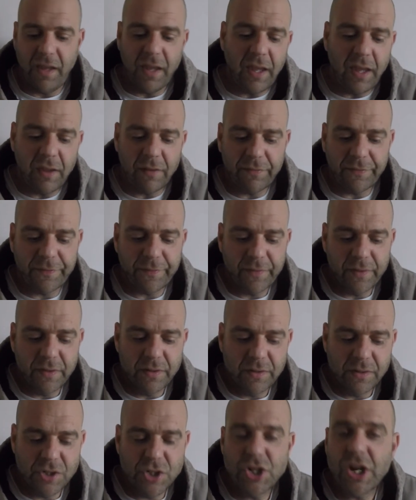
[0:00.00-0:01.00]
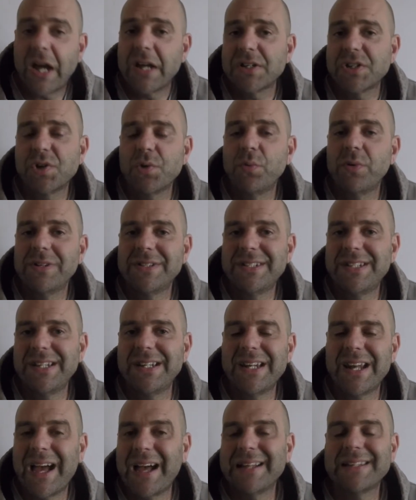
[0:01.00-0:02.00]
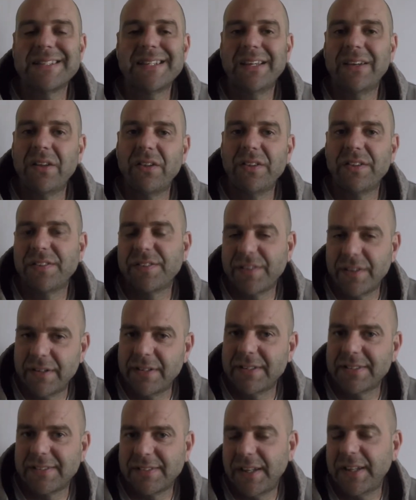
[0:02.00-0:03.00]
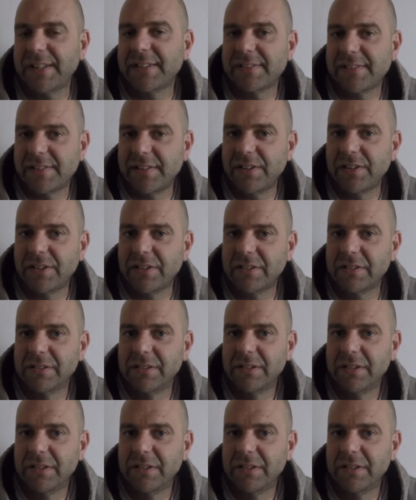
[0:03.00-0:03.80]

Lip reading: If Joshua did not tell the sun to stand still,